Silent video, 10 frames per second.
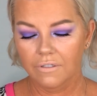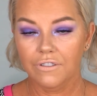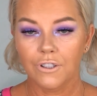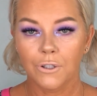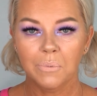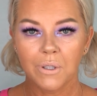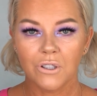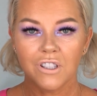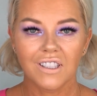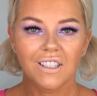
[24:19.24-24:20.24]
for
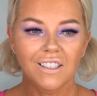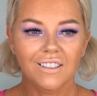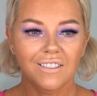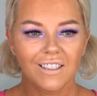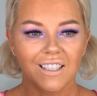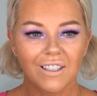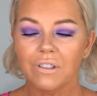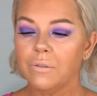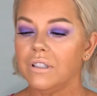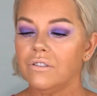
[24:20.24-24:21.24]
luminosity. Give it
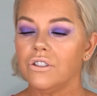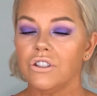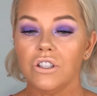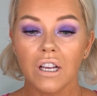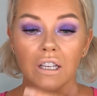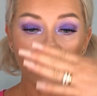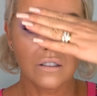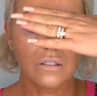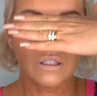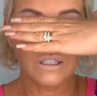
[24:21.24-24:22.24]
a little shake,
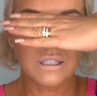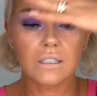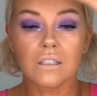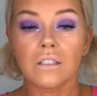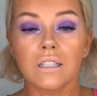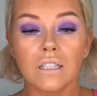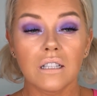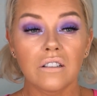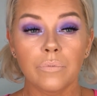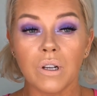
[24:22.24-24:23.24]
and I steer
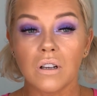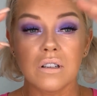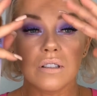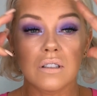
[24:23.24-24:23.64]
clear of my eyes.